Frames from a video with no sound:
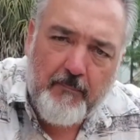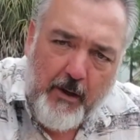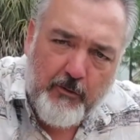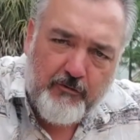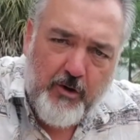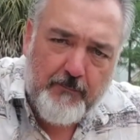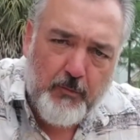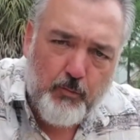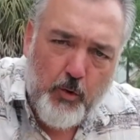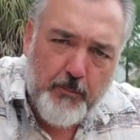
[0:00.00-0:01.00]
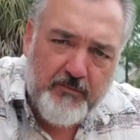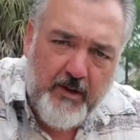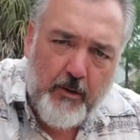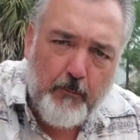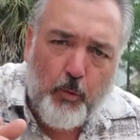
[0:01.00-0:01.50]
That would have dropped the ropes
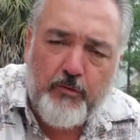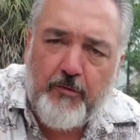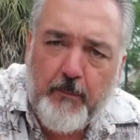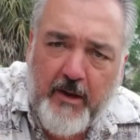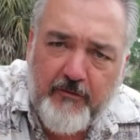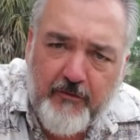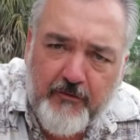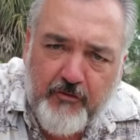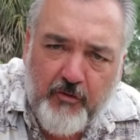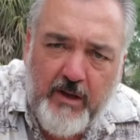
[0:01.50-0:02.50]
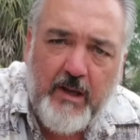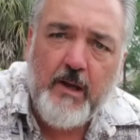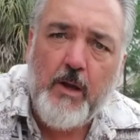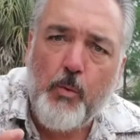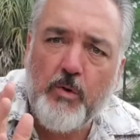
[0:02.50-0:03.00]
down more to the base of the tree,
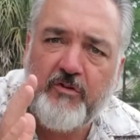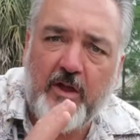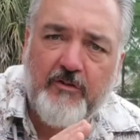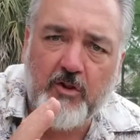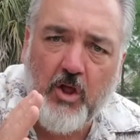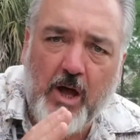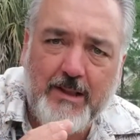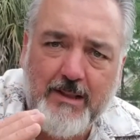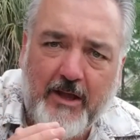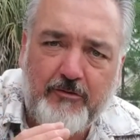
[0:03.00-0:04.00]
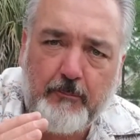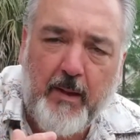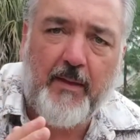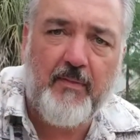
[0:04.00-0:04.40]
which has a lot less bend.